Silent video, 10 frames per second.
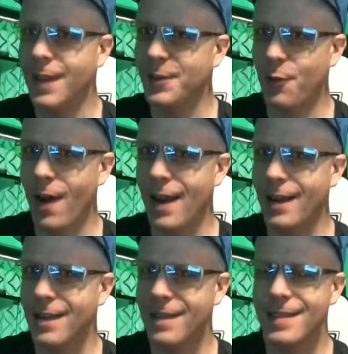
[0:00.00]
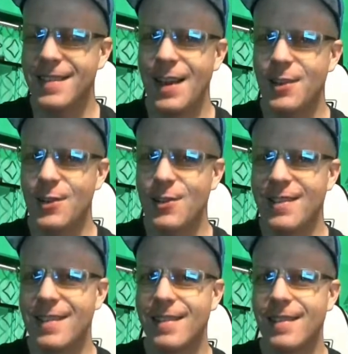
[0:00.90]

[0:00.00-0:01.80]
That's right, stay tuned.